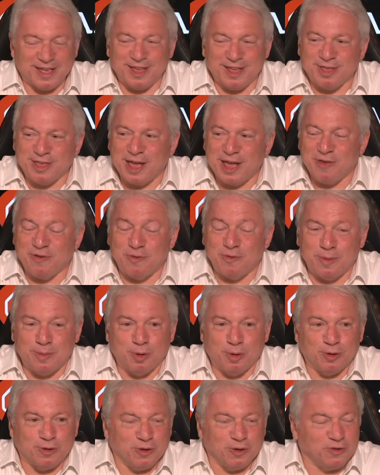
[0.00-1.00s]
stands for
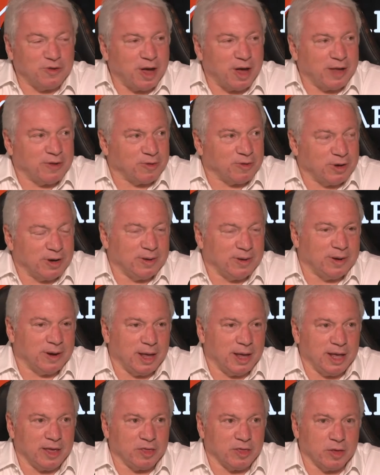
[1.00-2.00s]
report on title, and
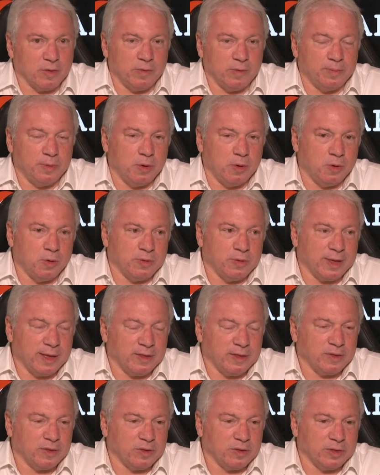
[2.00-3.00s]
it's a report that
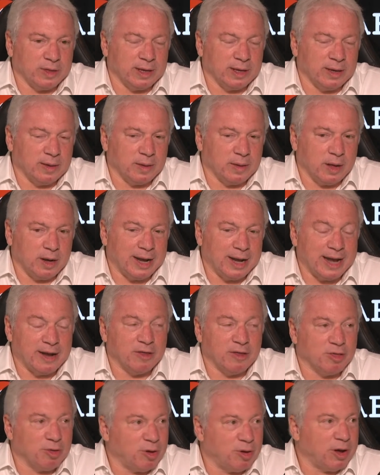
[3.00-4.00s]
the
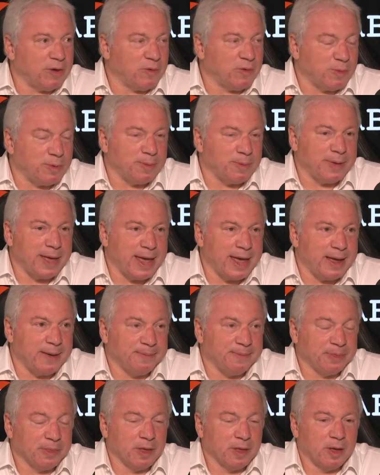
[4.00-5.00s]
lender's lawyer will prepare,
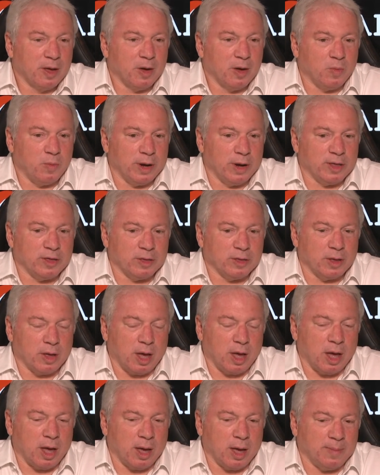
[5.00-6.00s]
which
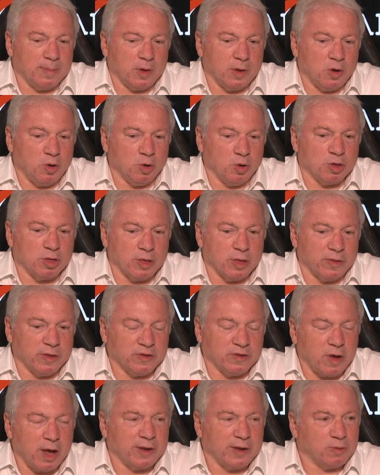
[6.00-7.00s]
looks at the
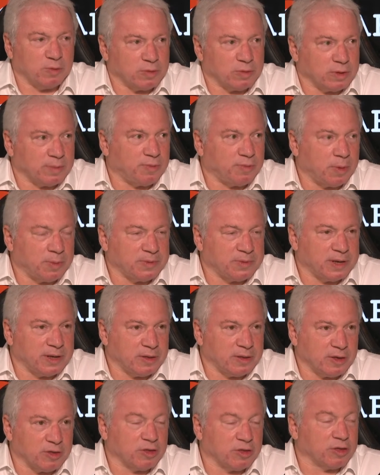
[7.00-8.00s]
title to the property
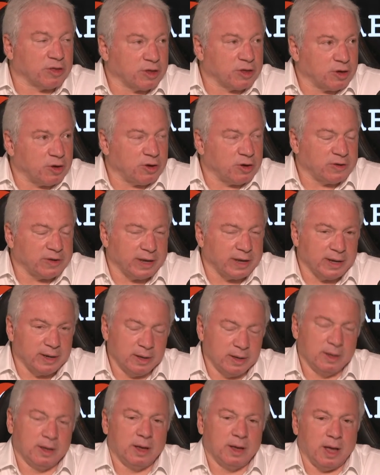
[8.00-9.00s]
that is the security,
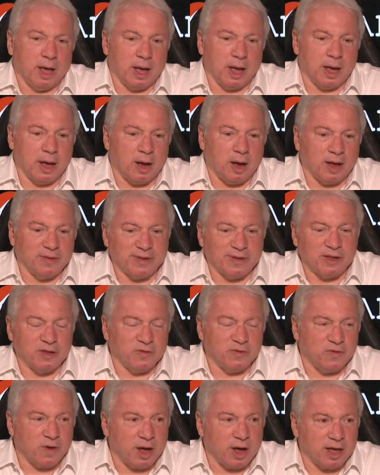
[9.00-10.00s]

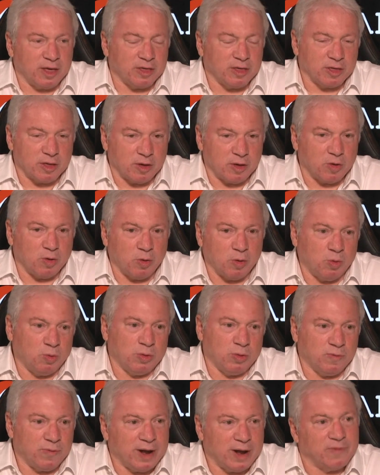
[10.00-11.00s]
identifies all
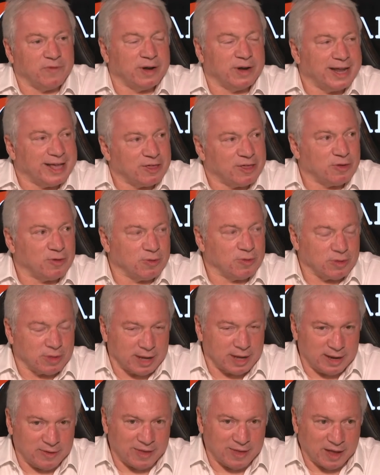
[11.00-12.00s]
the relevant issues
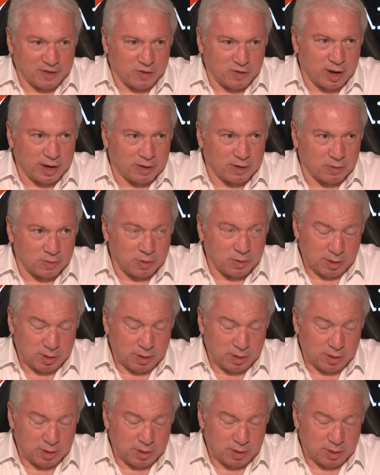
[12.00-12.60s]
in that title,